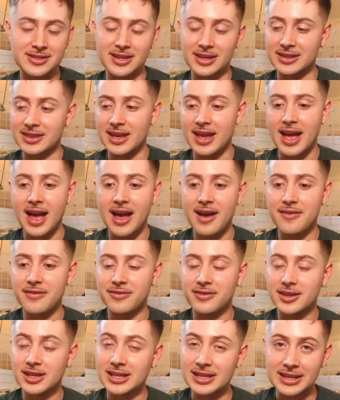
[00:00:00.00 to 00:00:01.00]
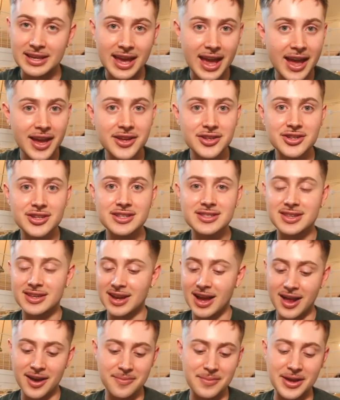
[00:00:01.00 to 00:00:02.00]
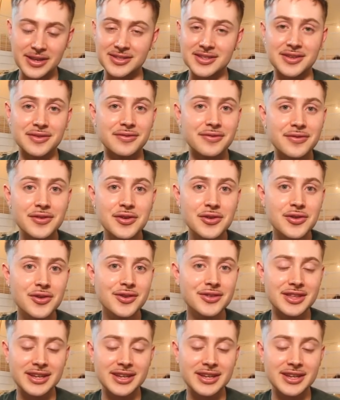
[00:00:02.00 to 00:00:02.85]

Like, they have clean cages, they got amazing food,